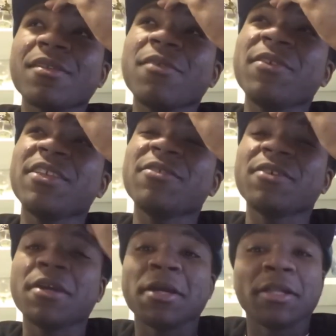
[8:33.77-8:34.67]
when
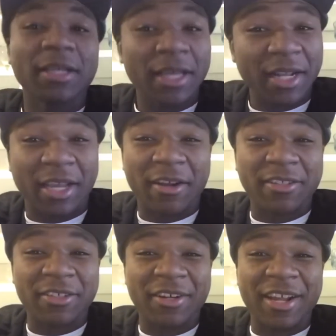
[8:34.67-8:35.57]
you look at a
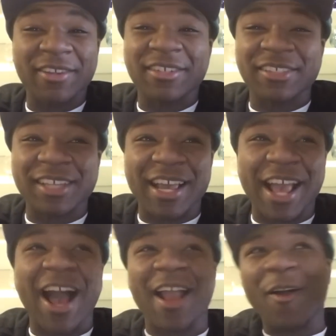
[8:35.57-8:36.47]
character and you're just
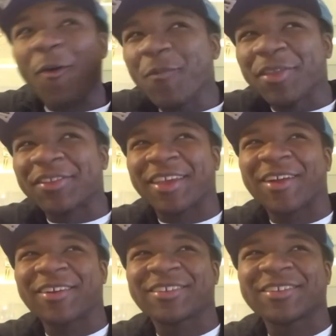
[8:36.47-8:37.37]
like, I hope this
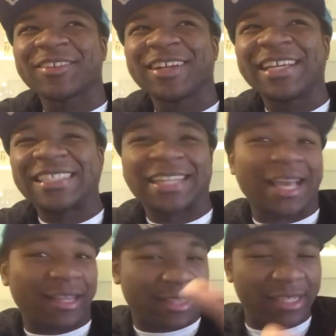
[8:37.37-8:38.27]
character is
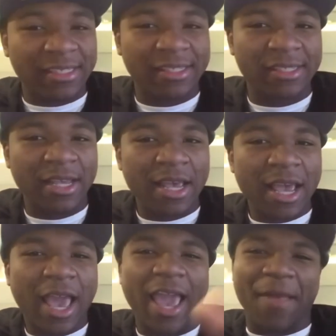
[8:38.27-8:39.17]
like this,
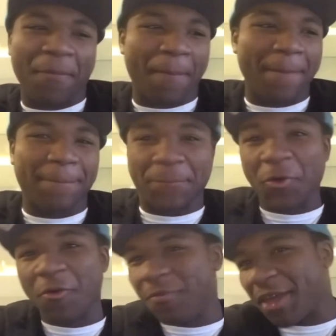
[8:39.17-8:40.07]
and
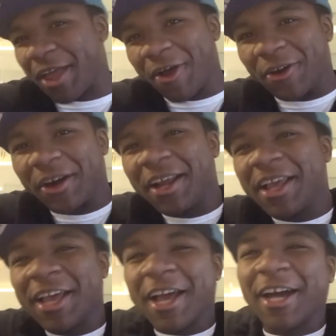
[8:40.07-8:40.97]
boom, they are.
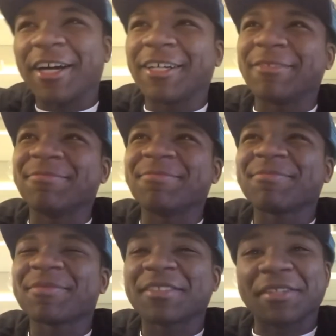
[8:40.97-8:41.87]
Um,
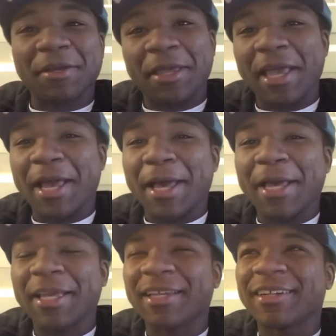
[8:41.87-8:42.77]
so yeah,
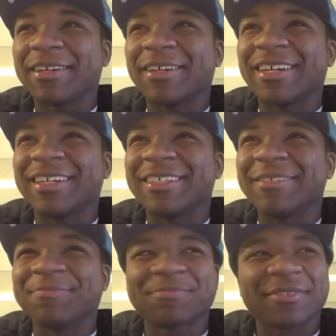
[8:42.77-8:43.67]
you know,
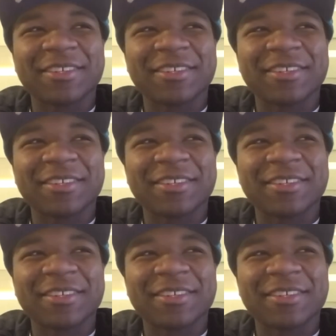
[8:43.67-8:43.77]
um,